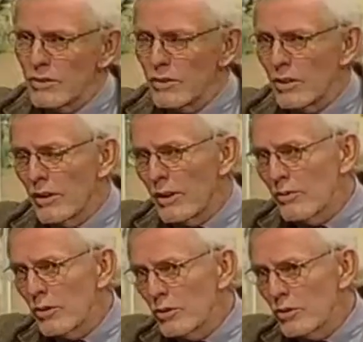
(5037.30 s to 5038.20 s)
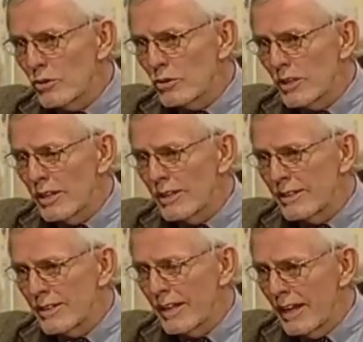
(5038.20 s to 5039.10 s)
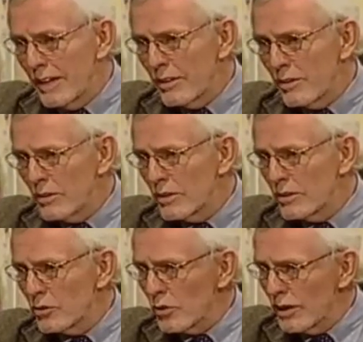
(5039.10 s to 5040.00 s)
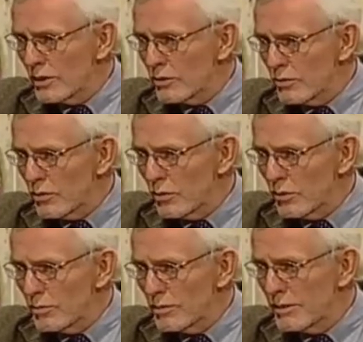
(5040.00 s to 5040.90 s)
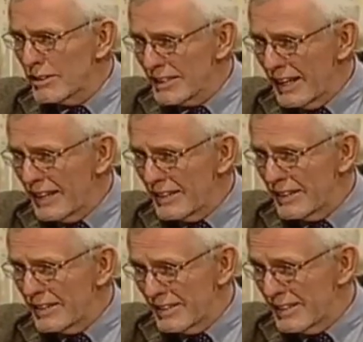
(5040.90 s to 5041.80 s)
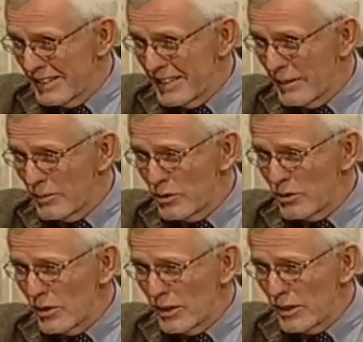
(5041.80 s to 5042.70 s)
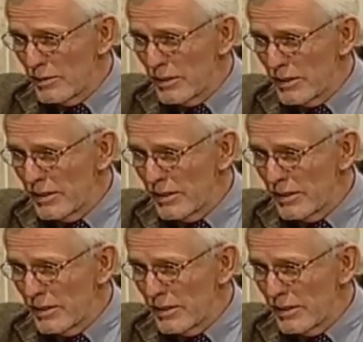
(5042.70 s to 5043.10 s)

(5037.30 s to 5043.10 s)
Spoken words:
I've heard you say that anger can transform sadness. Is that what you're talking about?